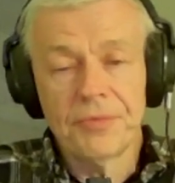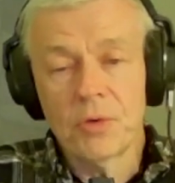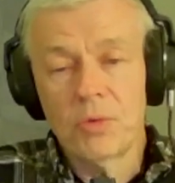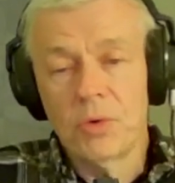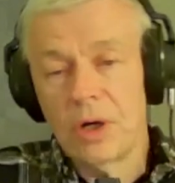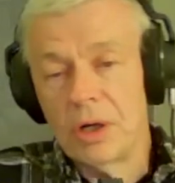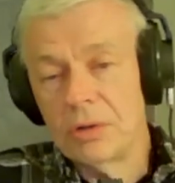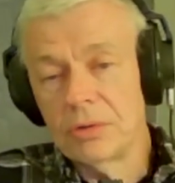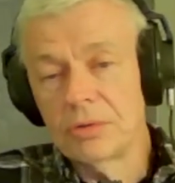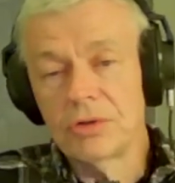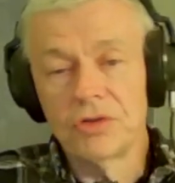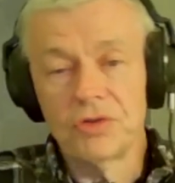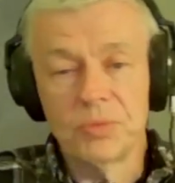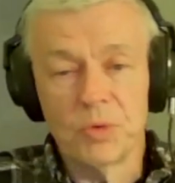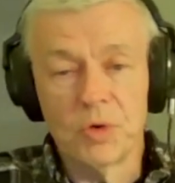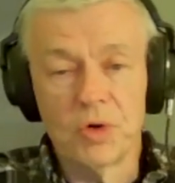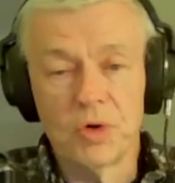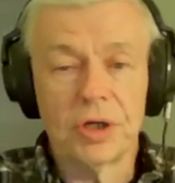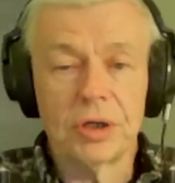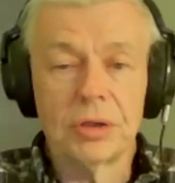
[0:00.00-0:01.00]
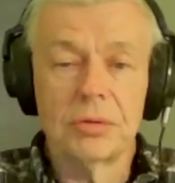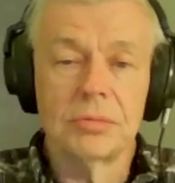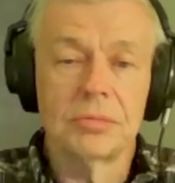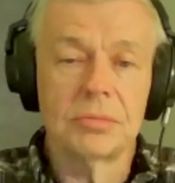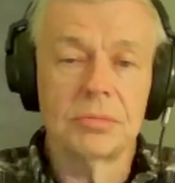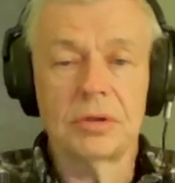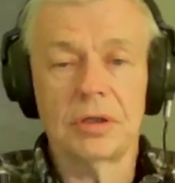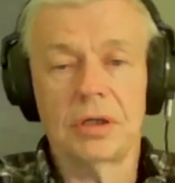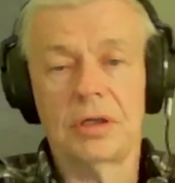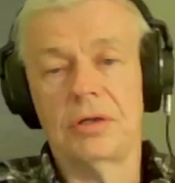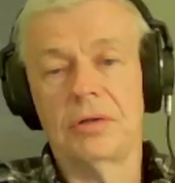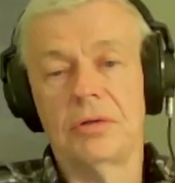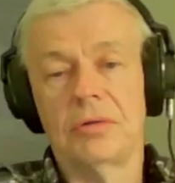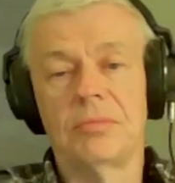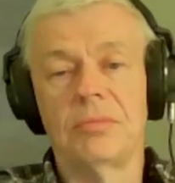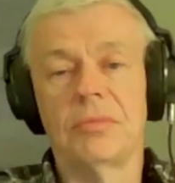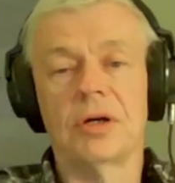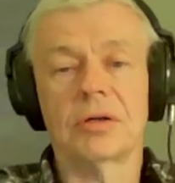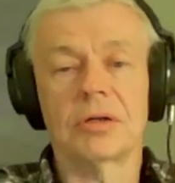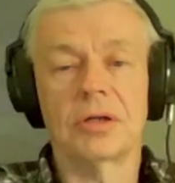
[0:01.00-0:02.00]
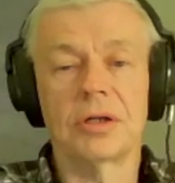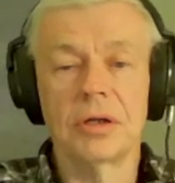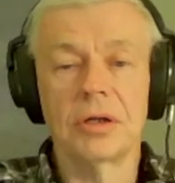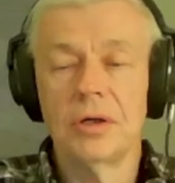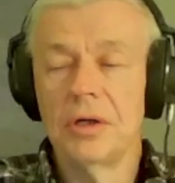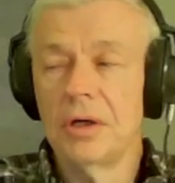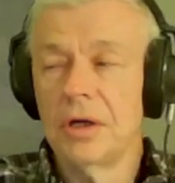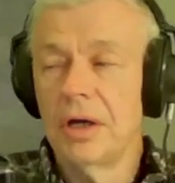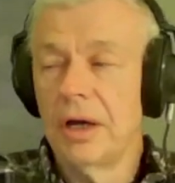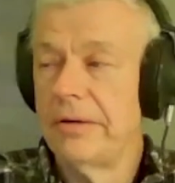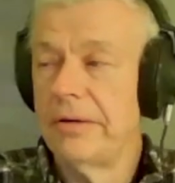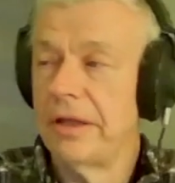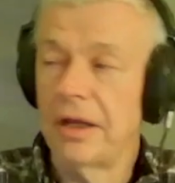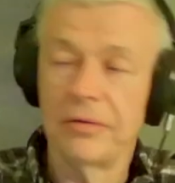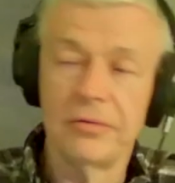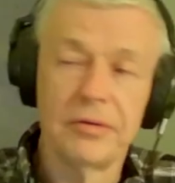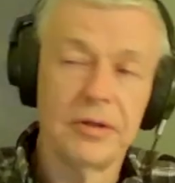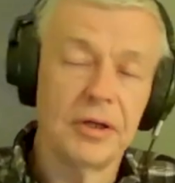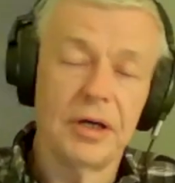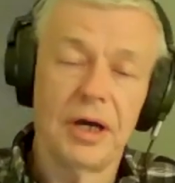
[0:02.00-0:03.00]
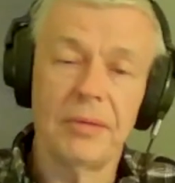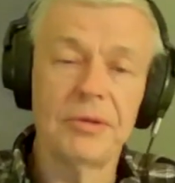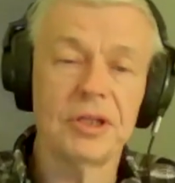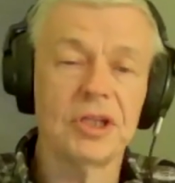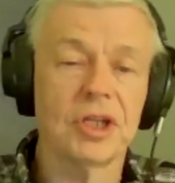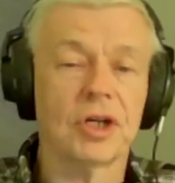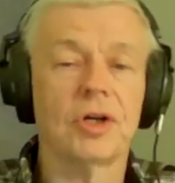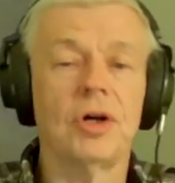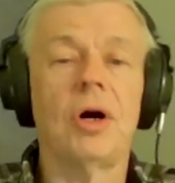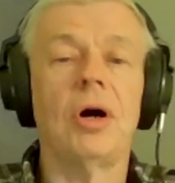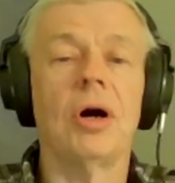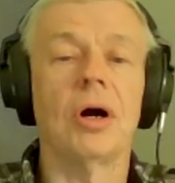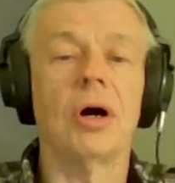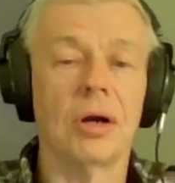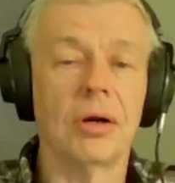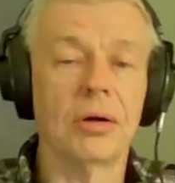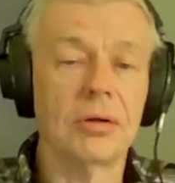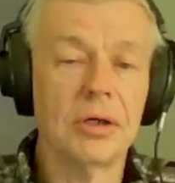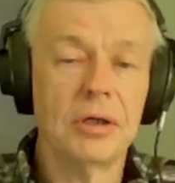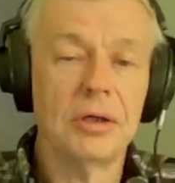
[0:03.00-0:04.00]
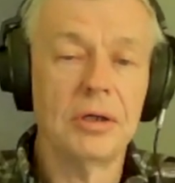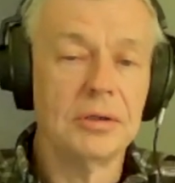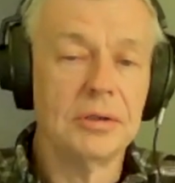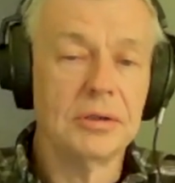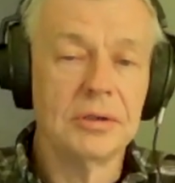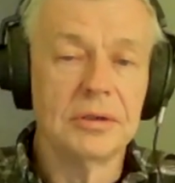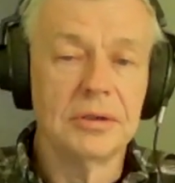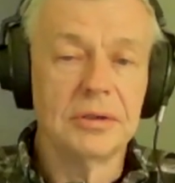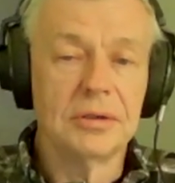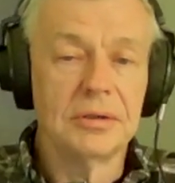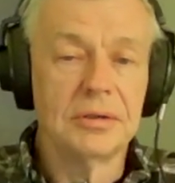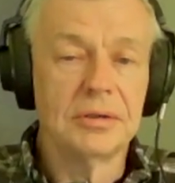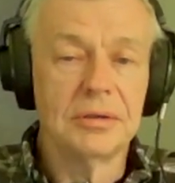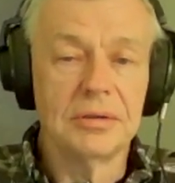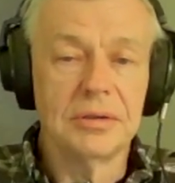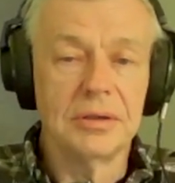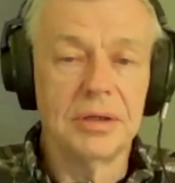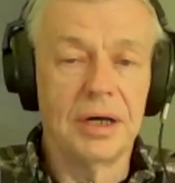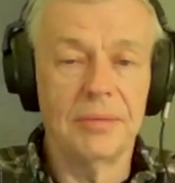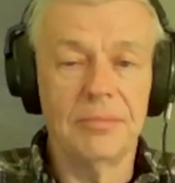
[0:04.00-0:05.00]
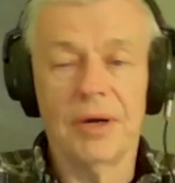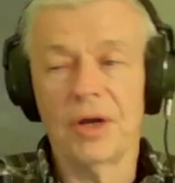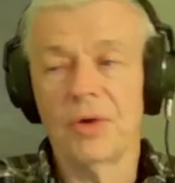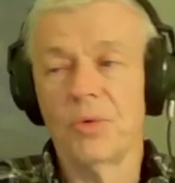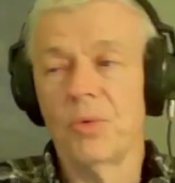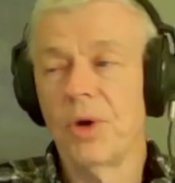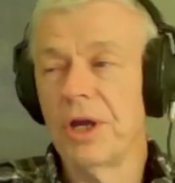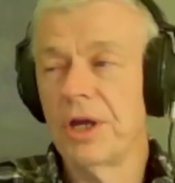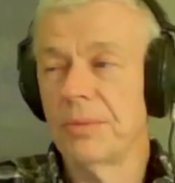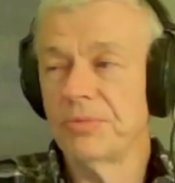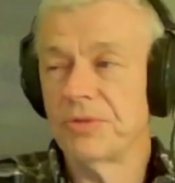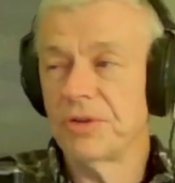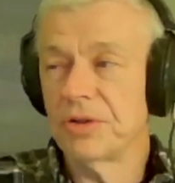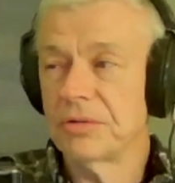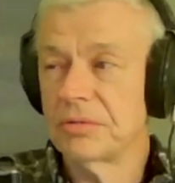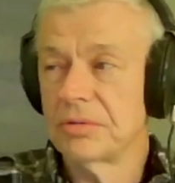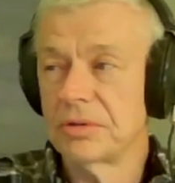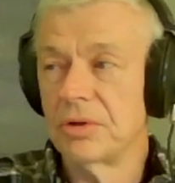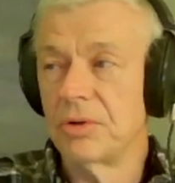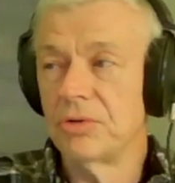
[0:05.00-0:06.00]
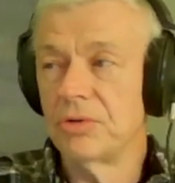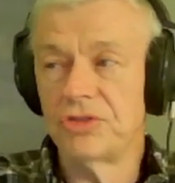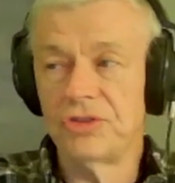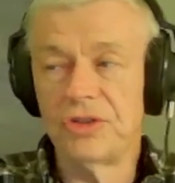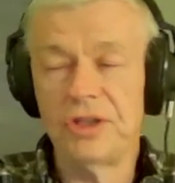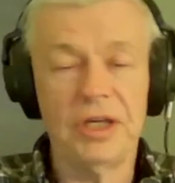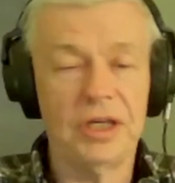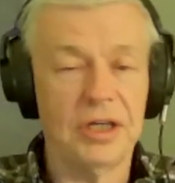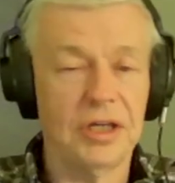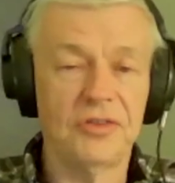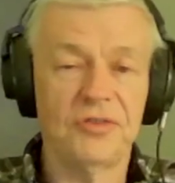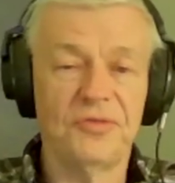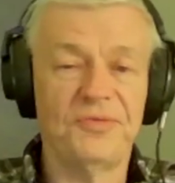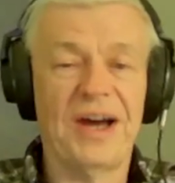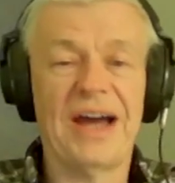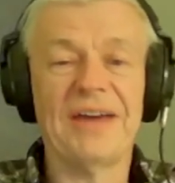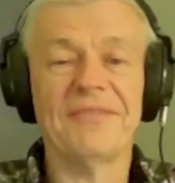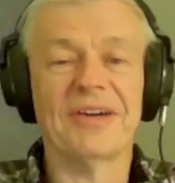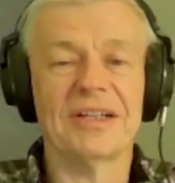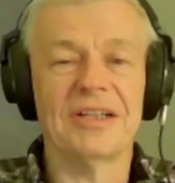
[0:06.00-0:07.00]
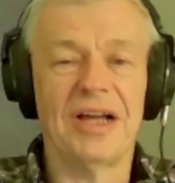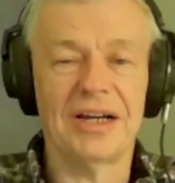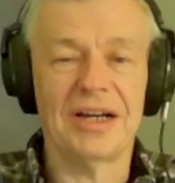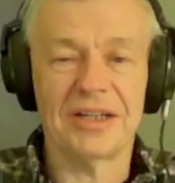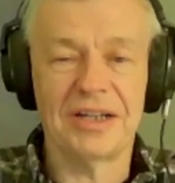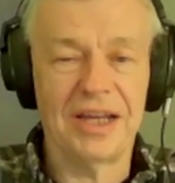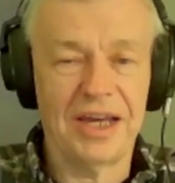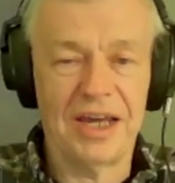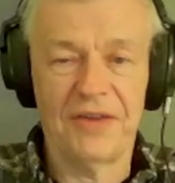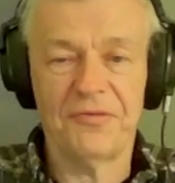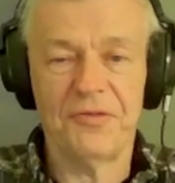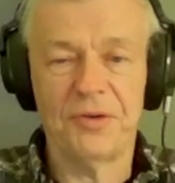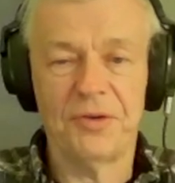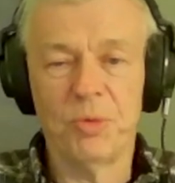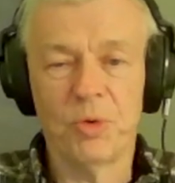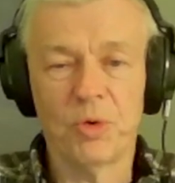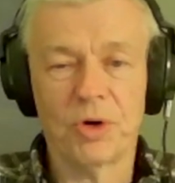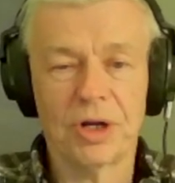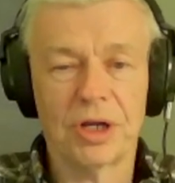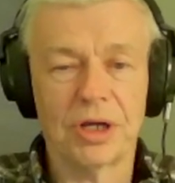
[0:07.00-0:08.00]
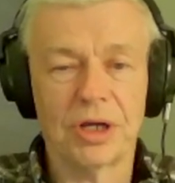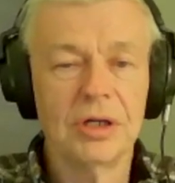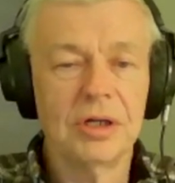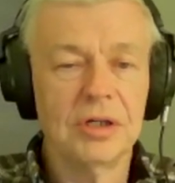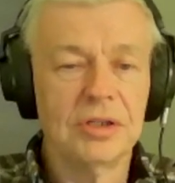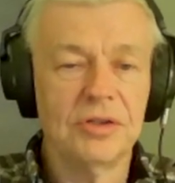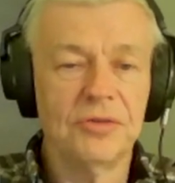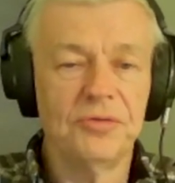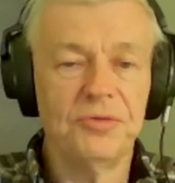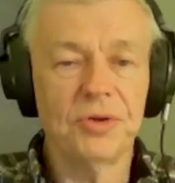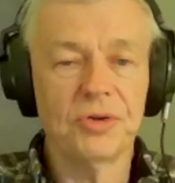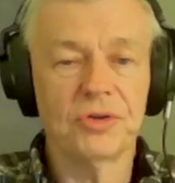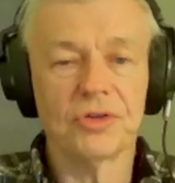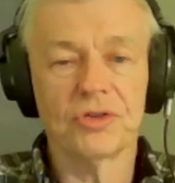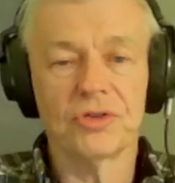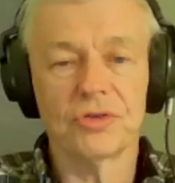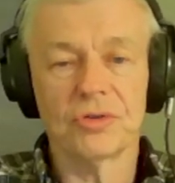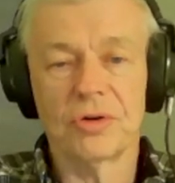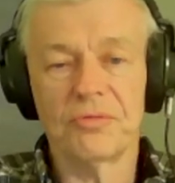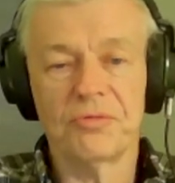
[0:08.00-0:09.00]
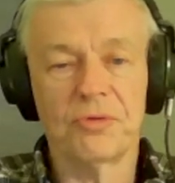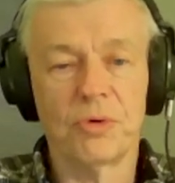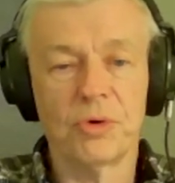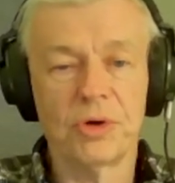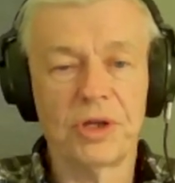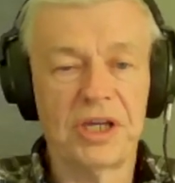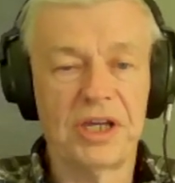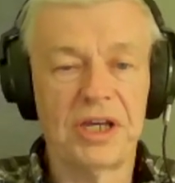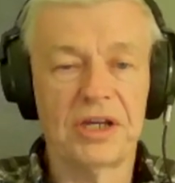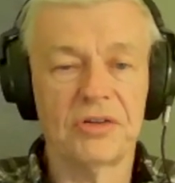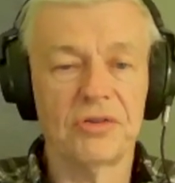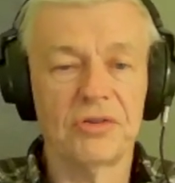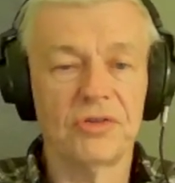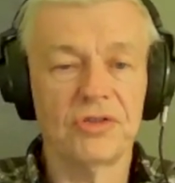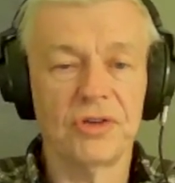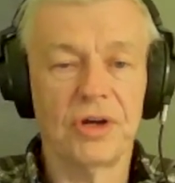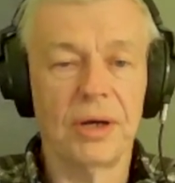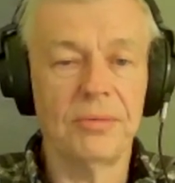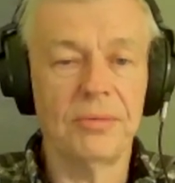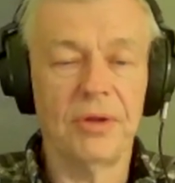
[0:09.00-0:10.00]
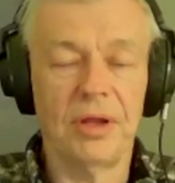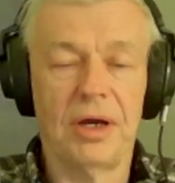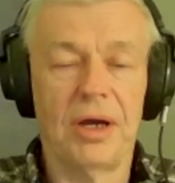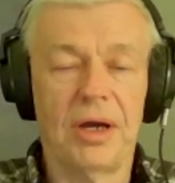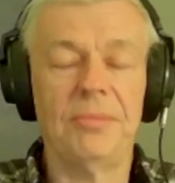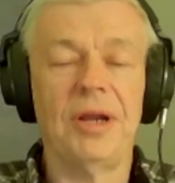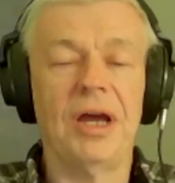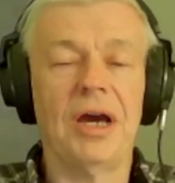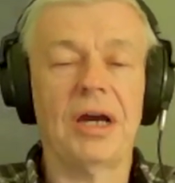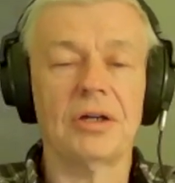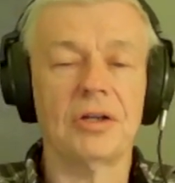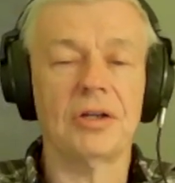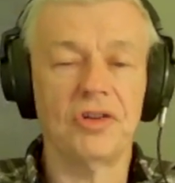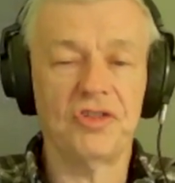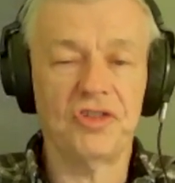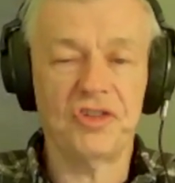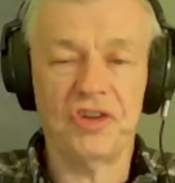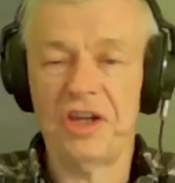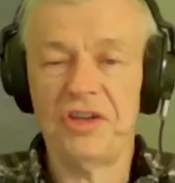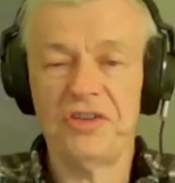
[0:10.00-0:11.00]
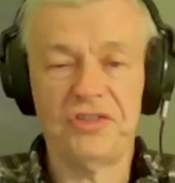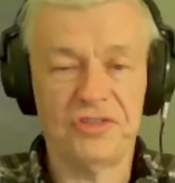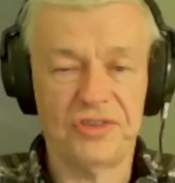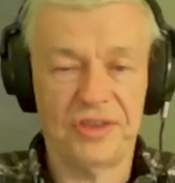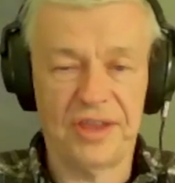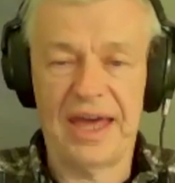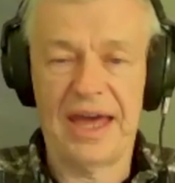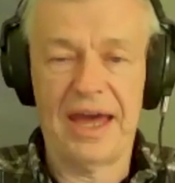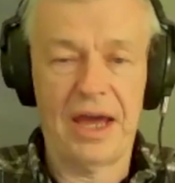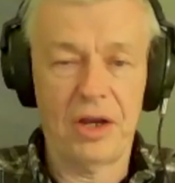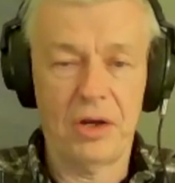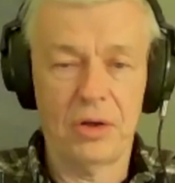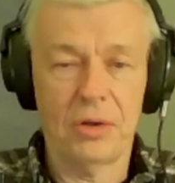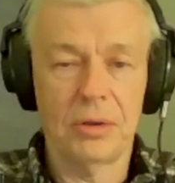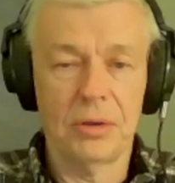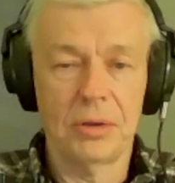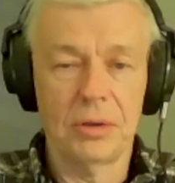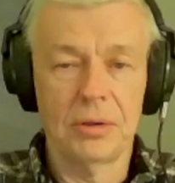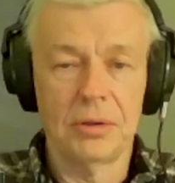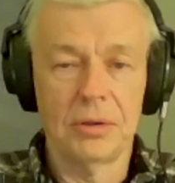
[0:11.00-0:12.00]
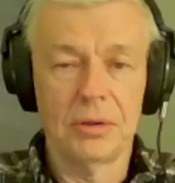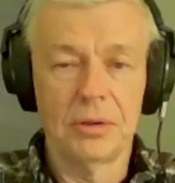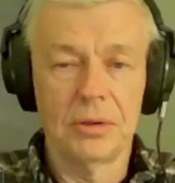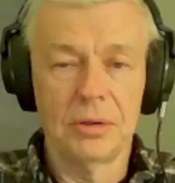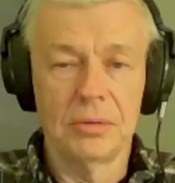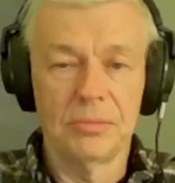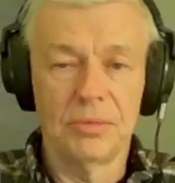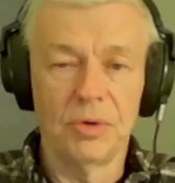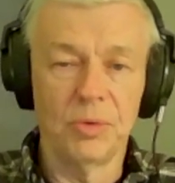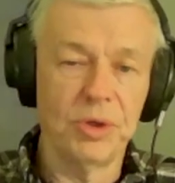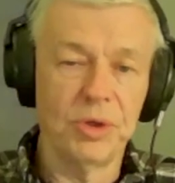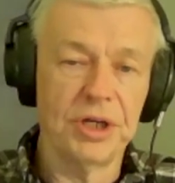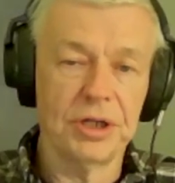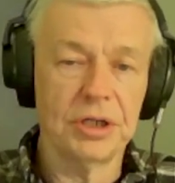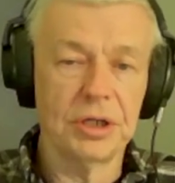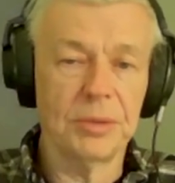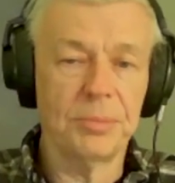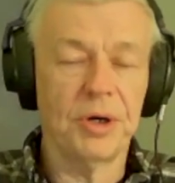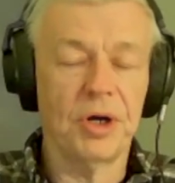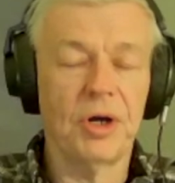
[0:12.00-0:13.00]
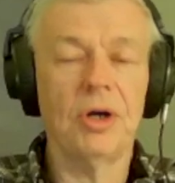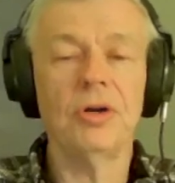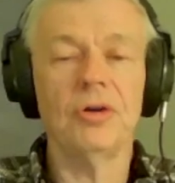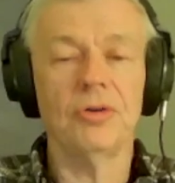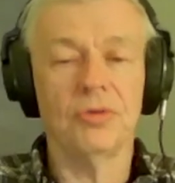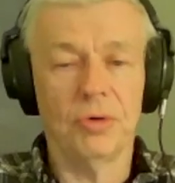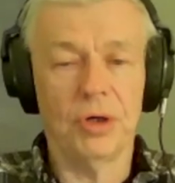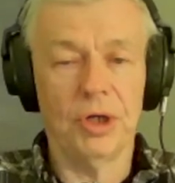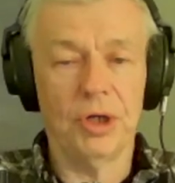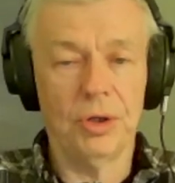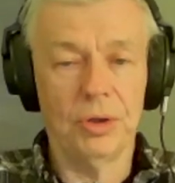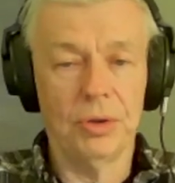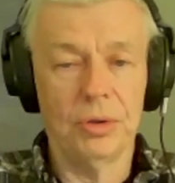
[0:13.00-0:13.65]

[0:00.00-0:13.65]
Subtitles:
Well, this morning, market, I'm in the car on my way up to go skiing. It's 5 o'clock in the effing morning. The futures are up 40 handles. I'm not going to chase that, but we end up 100.